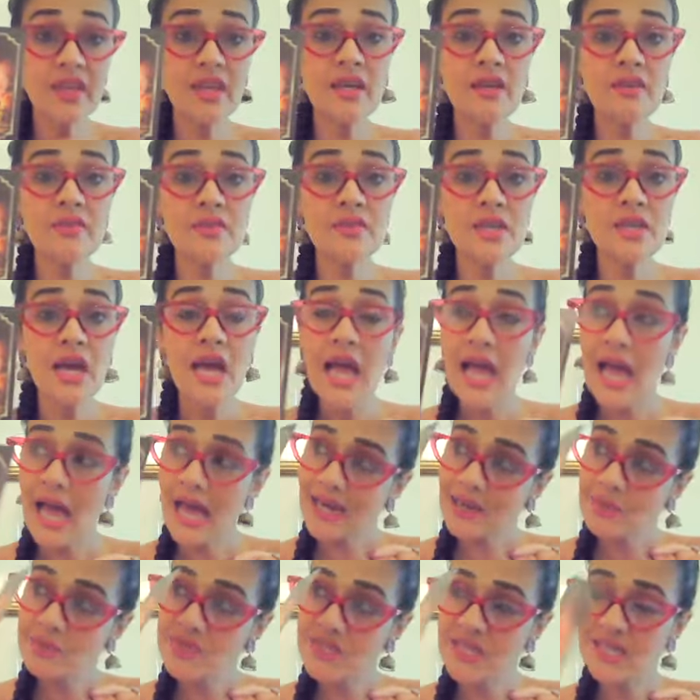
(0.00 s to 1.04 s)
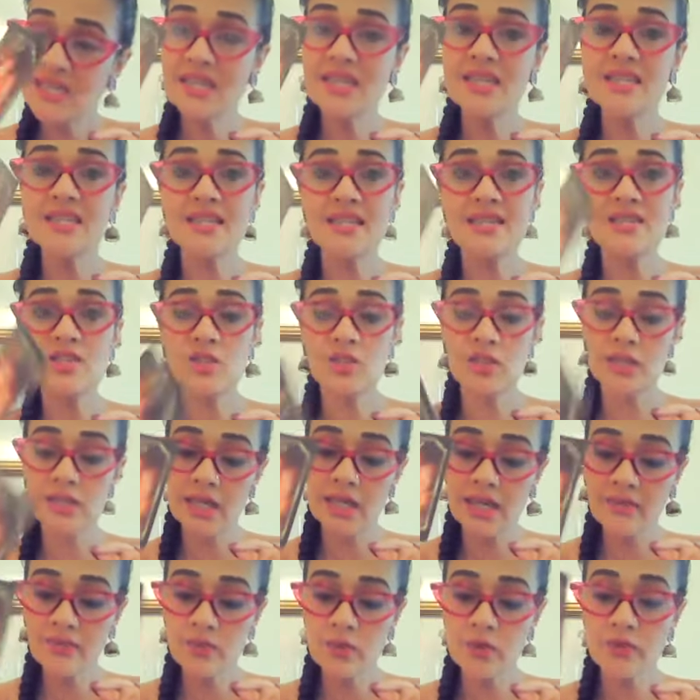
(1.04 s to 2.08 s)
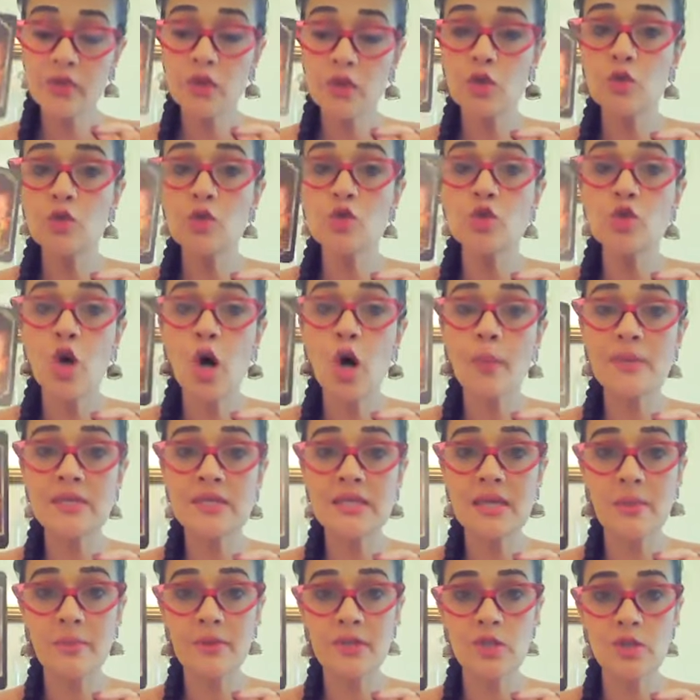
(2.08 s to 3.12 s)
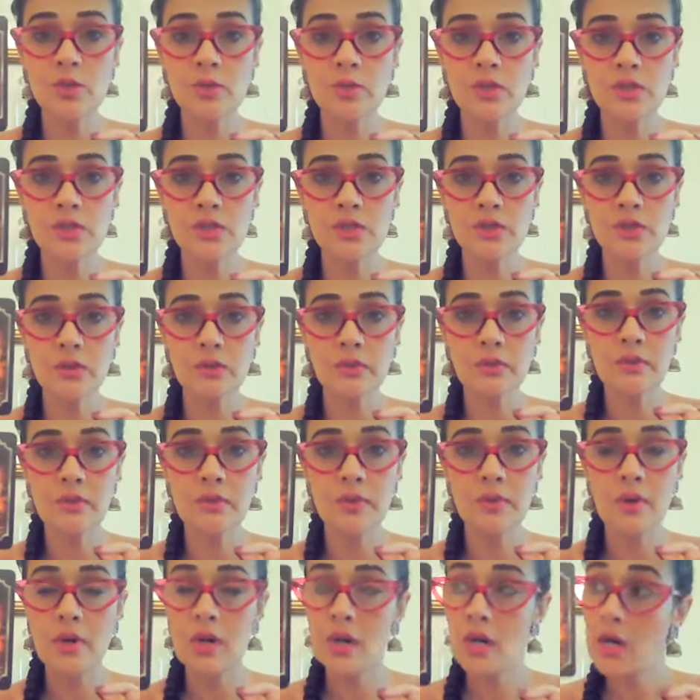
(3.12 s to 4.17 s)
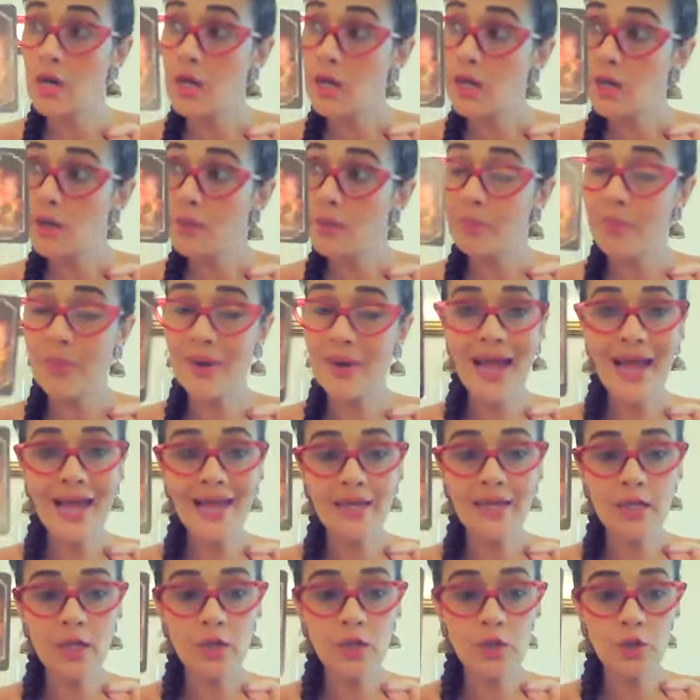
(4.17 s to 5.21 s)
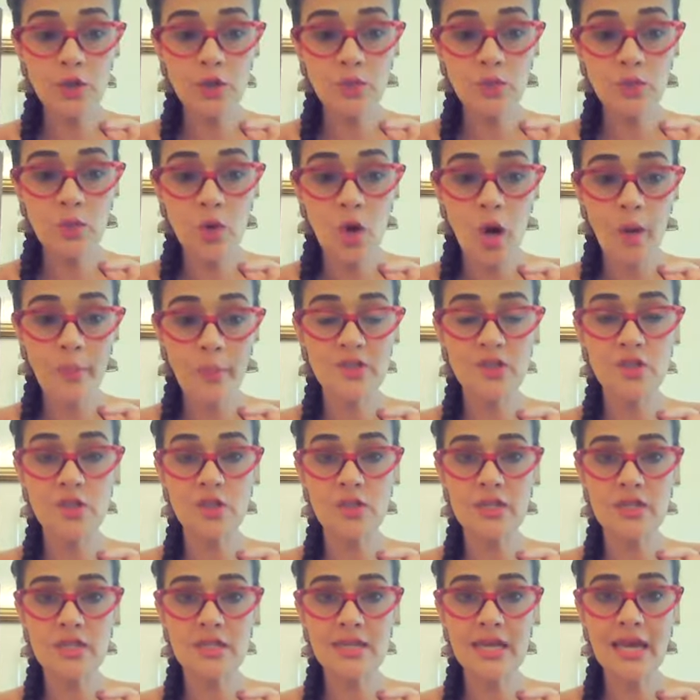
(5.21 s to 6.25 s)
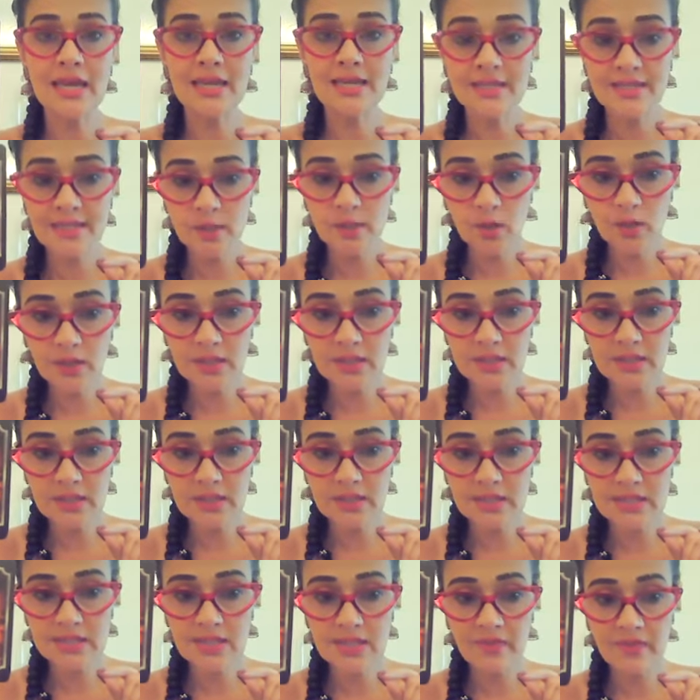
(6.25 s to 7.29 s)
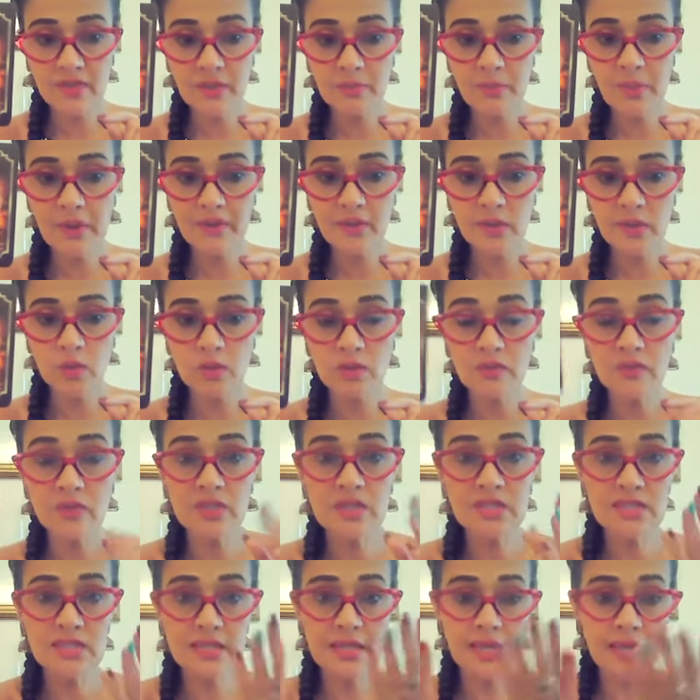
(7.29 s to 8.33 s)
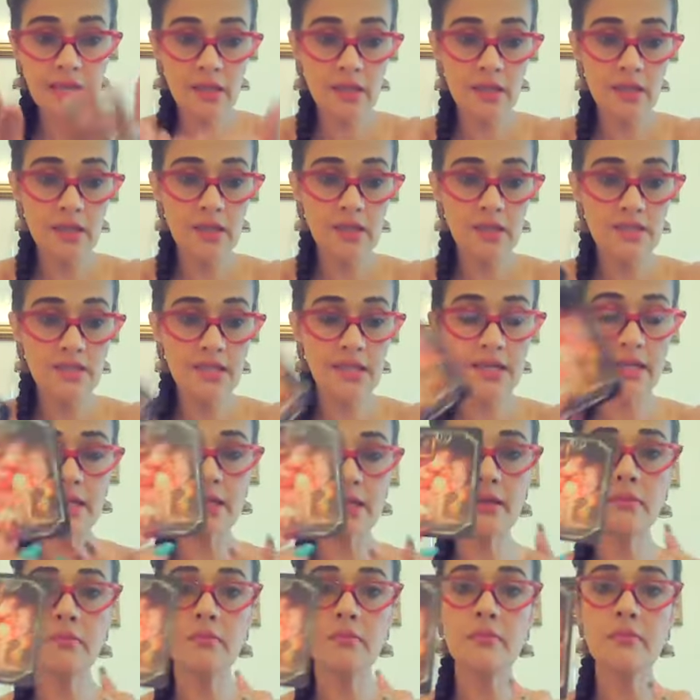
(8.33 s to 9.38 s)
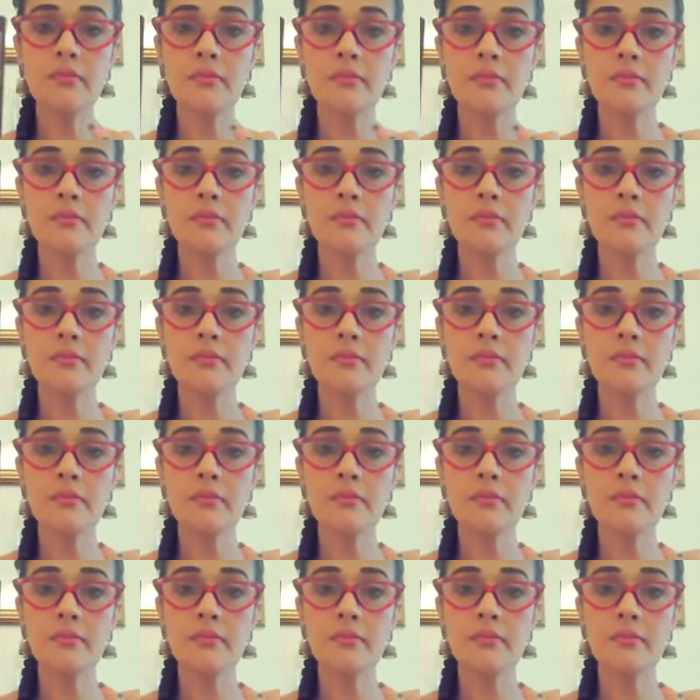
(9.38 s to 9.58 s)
The gift, and I'm setting intentions that the gift of a new job is coming towards you. Brand new opportunity. And it's, look at this, it's gifted by the universe. It's like, here, take it.